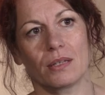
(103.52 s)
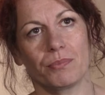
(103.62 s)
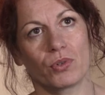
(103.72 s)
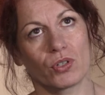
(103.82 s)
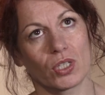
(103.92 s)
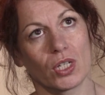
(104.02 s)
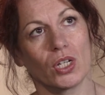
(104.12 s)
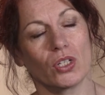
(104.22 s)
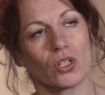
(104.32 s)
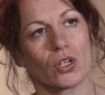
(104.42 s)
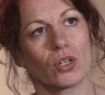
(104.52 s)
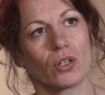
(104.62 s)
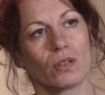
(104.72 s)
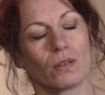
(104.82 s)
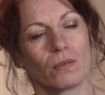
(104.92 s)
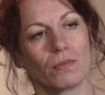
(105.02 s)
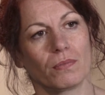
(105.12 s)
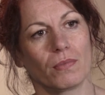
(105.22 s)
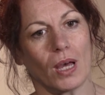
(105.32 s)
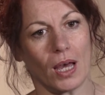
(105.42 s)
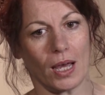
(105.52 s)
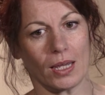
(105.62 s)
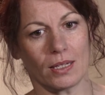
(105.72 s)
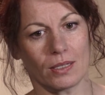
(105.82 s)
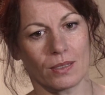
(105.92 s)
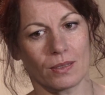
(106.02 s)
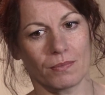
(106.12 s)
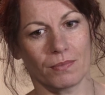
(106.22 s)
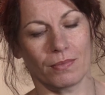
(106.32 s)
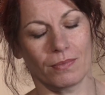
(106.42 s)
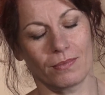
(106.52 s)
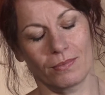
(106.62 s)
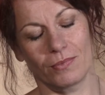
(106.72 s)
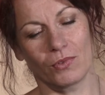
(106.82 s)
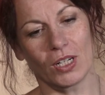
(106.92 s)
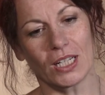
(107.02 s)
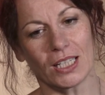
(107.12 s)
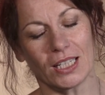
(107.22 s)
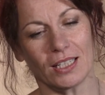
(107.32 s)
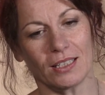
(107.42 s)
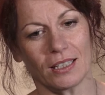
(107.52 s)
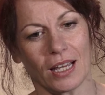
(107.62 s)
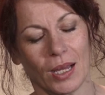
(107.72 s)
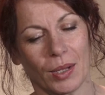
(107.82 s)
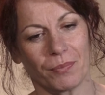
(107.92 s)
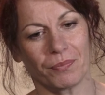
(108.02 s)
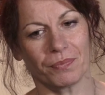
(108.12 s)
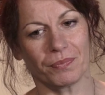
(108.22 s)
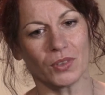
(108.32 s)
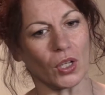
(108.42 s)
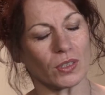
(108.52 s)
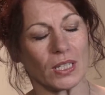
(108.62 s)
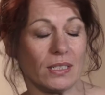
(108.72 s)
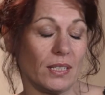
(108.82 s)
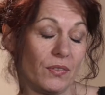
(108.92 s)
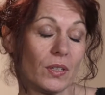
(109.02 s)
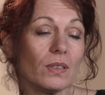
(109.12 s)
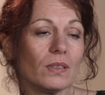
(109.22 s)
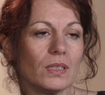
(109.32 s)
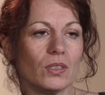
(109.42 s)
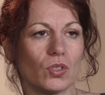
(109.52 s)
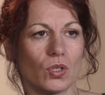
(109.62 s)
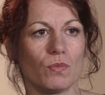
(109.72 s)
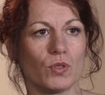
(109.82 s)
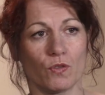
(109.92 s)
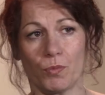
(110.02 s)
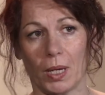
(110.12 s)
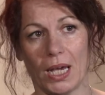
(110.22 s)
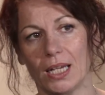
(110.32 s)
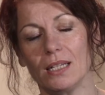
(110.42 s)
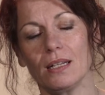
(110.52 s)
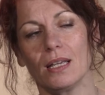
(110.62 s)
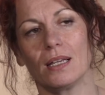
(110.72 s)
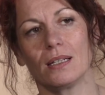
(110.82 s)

The procedure uh, is really um, not that difficult in terms of pain.